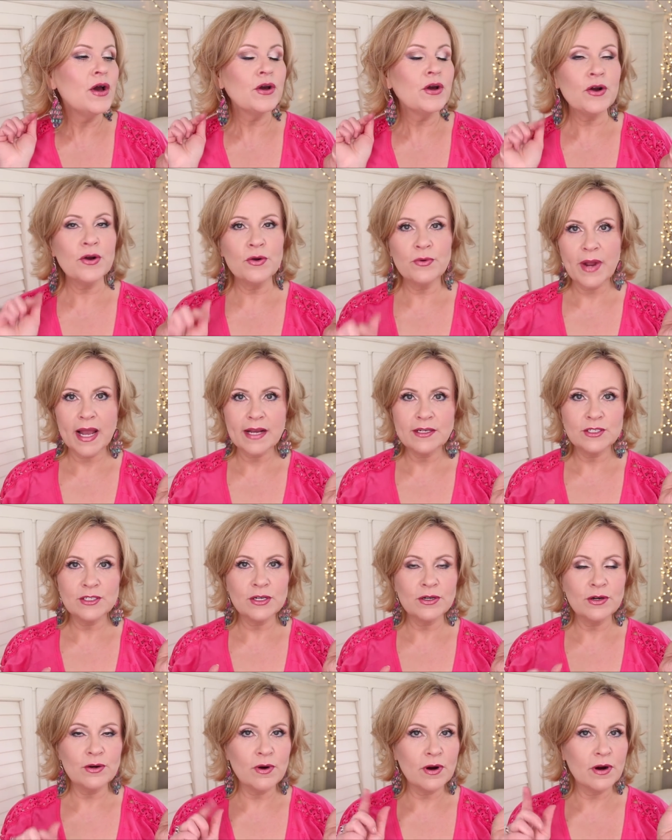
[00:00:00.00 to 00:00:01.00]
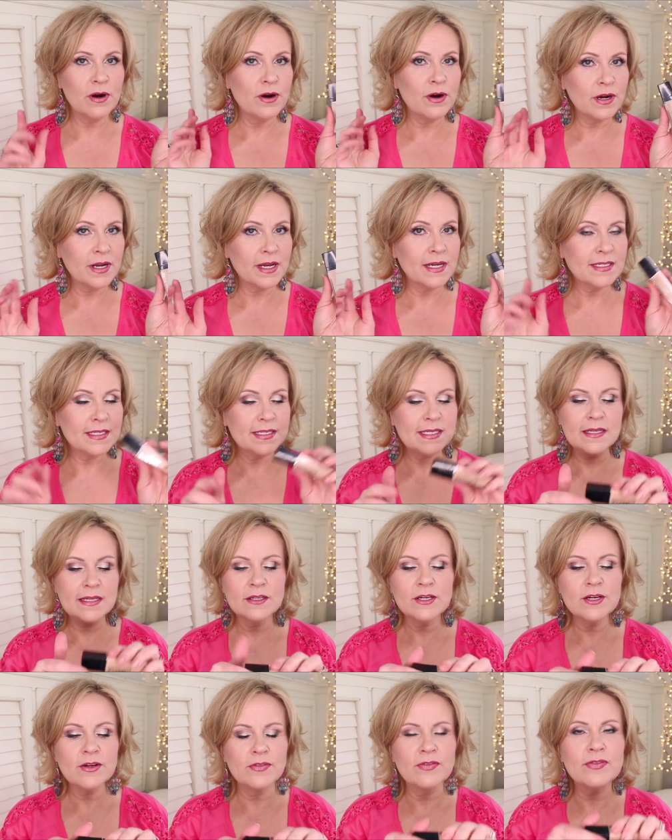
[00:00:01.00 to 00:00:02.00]
Corrector or her
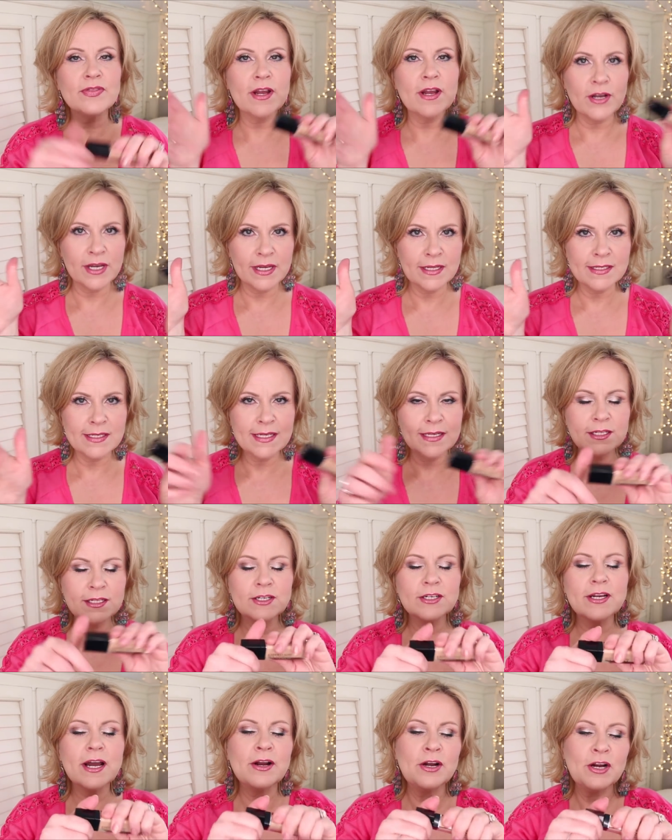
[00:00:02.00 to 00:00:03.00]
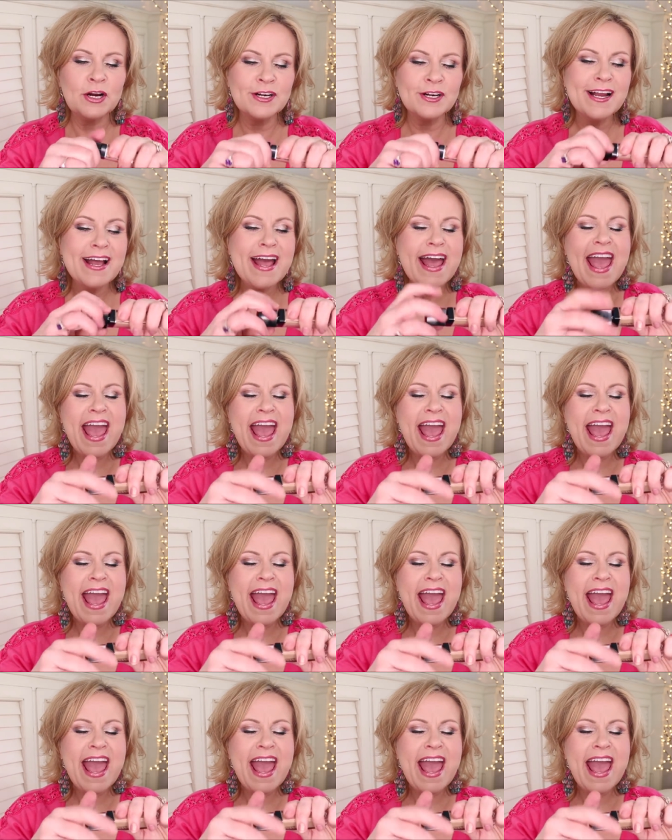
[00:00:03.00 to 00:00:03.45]
concealer their concealer not her